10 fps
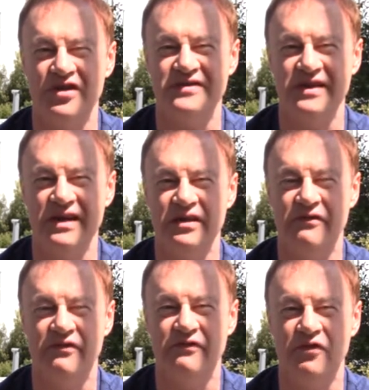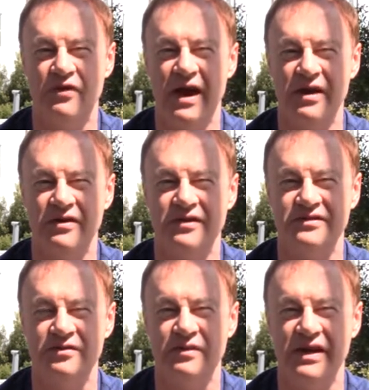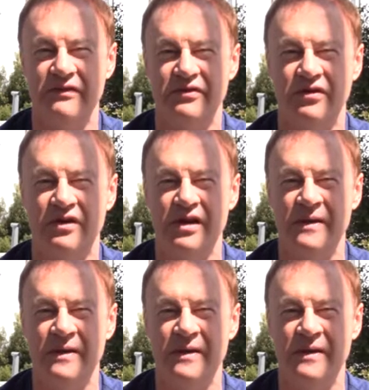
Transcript: sitting there for four hours or whatever,